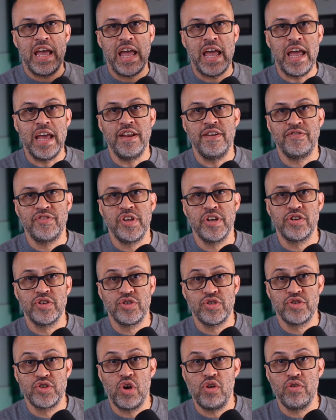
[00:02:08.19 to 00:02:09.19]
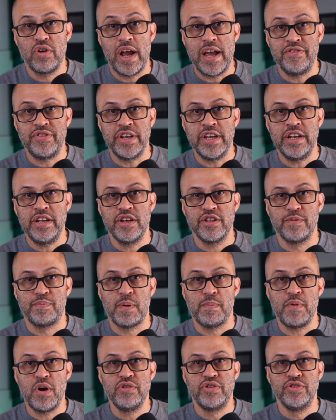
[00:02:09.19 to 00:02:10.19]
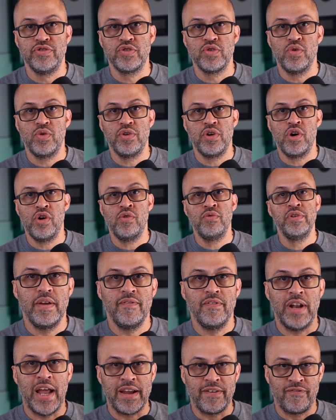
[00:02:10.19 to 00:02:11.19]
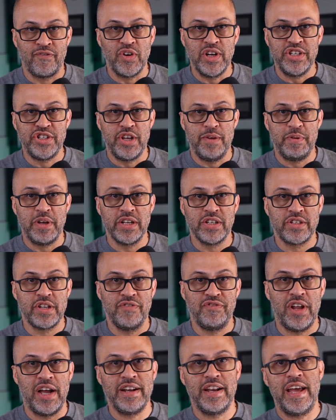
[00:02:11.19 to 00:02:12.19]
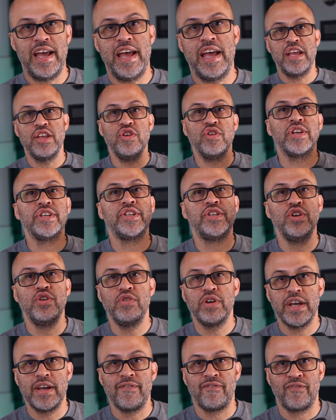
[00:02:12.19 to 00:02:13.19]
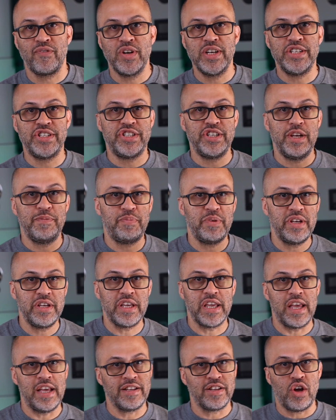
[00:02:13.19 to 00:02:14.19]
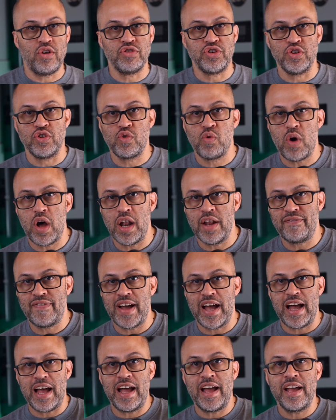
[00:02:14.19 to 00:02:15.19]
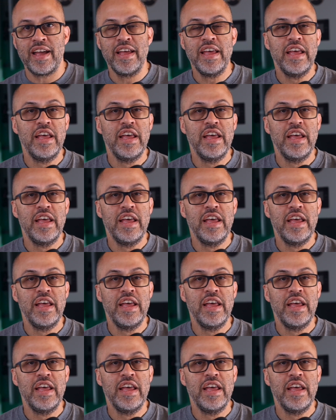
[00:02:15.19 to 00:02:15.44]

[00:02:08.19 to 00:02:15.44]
And if Signature Solar has any other promotions going on, like free shipping and stuff like that, you can still get free shipping as long as you qualify.